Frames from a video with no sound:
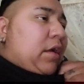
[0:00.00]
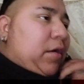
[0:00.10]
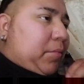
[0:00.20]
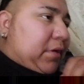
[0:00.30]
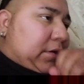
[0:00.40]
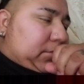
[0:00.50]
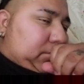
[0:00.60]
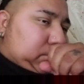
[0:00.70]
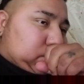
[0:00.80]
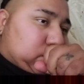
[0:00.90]
But
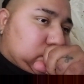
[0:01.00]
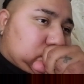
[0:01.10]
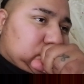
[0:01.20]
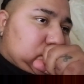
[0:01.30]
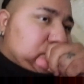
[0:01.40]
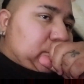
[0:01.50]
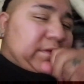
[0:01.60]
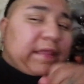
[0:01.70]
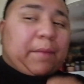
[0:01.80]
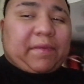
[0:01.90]
with
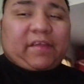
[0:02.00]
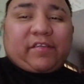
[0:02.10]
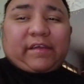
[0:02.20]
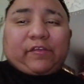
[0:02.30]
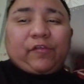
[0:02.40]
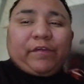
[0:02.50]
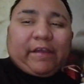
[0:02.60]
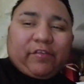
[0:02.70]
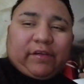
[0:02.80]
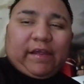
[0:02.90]
that being said, don't forget
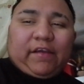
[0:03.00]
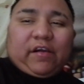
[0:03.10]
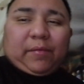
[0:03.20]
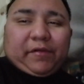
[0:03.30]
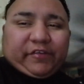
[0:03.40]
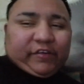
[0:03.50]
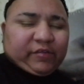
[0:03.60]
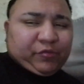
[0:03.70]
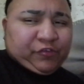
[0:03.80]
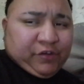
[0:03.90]
to like, comment, share,
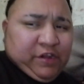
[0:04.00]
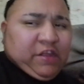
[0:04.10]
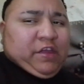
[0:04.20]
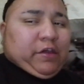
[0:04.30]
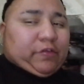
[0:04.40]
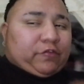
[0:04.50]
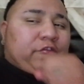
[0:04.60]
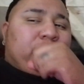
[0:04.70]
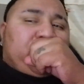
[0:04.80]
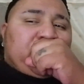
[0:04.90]

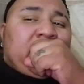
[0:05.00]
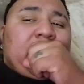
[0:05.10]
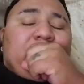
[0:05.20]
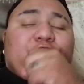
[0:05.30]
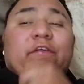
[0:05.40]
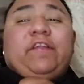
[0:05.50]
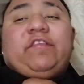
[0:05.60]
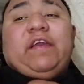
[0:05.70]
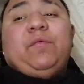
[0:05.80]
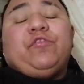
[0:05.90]
subscribe, join the
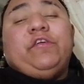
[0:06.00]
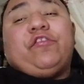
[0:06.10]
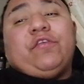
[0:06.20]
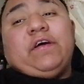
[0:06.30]
team, join the squad.